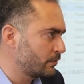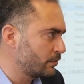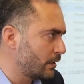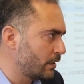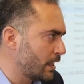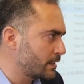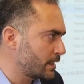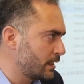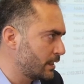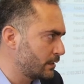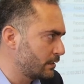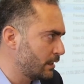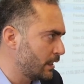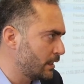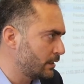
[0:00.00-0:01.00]
ask
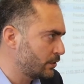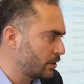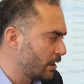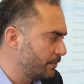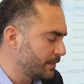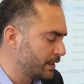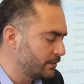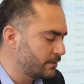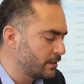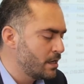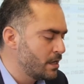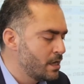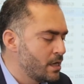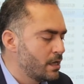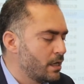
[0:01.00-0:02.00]
and comment,
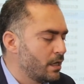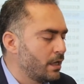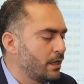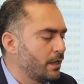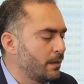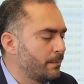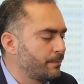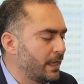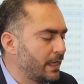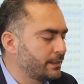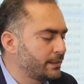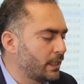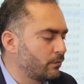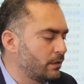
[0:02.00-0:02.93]
and I